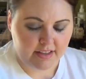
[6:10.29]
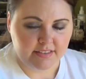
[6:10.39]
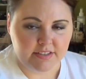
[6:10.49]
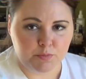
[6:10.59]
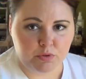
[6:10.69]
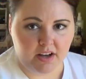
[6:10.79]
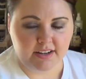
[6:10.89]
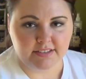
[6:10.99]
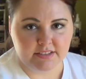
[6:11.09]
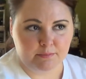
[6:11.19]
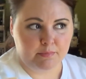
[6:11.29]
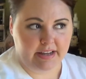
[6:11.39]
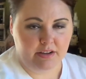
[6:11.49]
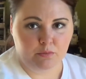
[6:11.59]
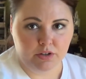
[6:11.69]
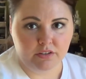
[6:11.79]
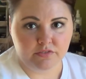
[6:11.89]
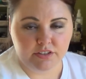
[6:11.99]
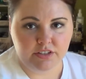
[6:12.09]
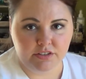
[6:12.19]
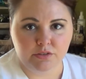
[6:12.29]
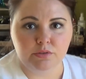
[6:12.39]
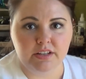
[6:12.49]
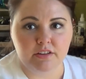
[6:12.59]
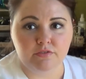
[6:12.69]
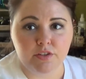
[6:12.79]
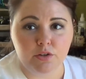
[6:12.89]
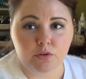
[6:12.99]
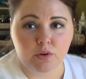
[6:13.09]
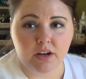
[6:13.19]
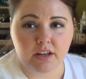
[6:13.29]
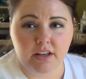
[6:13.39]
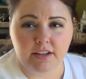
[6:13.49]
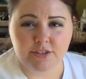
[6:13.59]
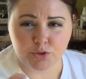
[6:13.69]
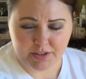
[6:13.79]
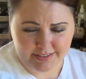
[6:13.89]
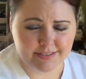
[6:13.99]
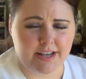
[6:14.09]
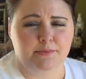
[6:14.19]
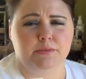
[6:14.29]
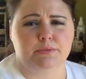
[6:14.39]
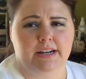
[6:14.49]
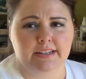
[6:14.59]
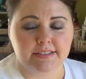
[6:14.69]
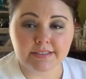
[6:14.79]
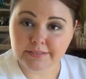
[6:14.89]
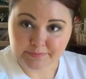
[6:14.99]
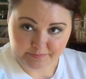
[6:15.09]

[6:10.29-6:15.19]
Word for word: this product might work for you if you enjoy these types of products.